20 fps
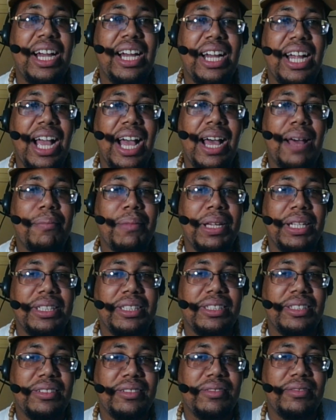
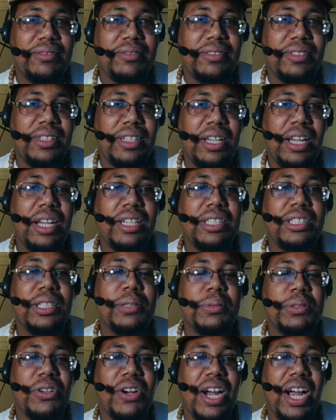comment,
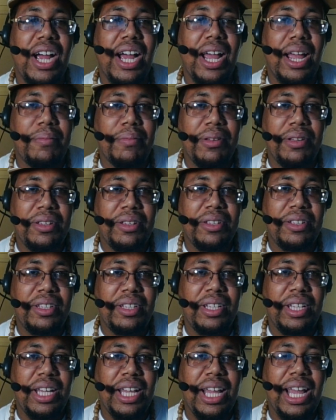subscribe,
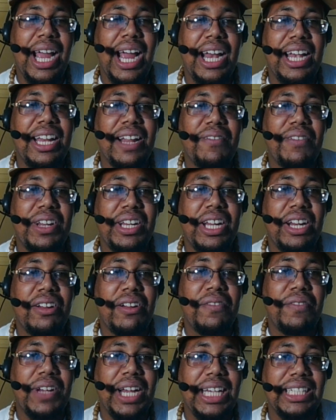and definitely hit that
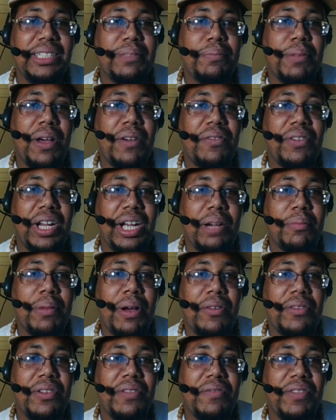notification bell when I come out
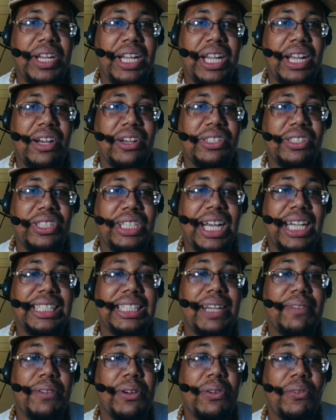with new videos. You guys
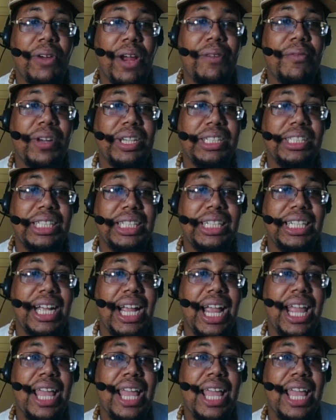have a great rest of the day.